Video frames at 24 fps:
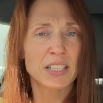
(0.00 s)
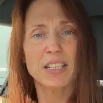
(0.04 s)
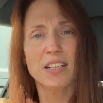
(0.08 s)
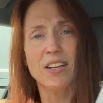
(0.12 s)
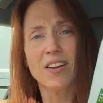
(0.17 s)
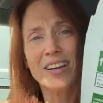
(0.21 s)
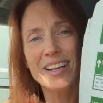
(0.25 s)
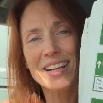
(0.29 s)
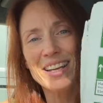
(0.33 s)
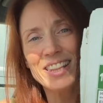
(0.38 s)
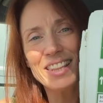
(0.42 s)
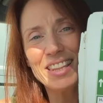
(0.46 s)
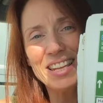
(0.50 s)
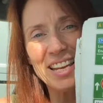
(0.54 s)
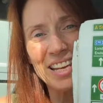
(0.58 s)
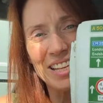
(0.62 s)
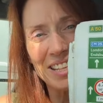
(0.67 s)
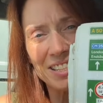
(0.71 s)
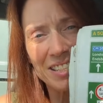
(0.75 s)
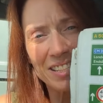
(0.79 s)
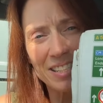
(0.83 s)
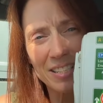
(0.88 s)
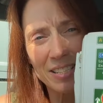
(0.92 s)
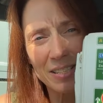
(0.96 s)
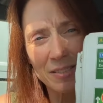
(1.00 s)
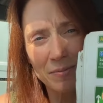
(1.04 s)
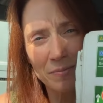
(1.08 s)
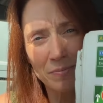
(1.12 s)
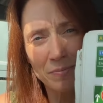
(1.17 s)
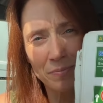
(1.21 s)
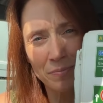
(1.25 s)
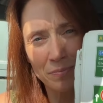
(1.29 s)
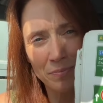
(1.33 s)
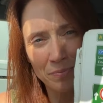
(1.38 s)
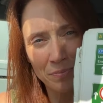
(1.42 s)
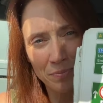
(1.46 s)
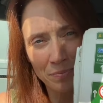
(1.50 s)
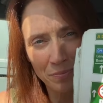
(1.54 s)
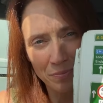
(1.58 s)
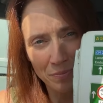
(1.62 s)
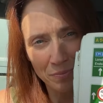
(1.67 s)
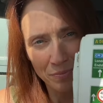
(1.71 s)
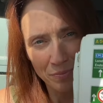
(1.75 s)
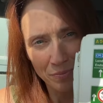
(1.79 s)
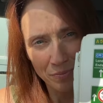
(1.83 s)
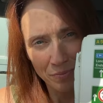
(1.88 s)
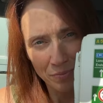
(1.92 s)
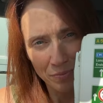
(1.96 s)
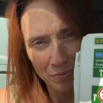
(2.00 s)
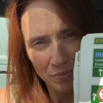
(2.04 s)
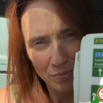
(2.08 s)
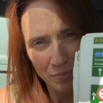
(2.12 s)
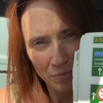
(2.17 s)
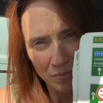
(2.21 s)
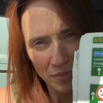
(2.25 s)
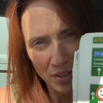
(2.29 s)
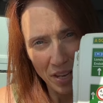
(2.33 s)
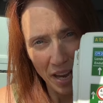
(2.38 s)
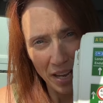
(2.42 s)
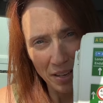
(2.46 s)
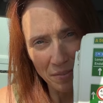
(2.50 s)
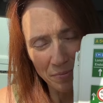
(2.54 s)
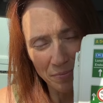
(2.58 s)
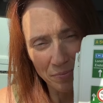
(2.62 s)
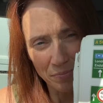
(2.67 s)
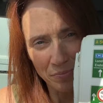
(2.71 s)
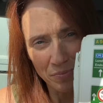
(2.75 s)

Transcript: like this, okay?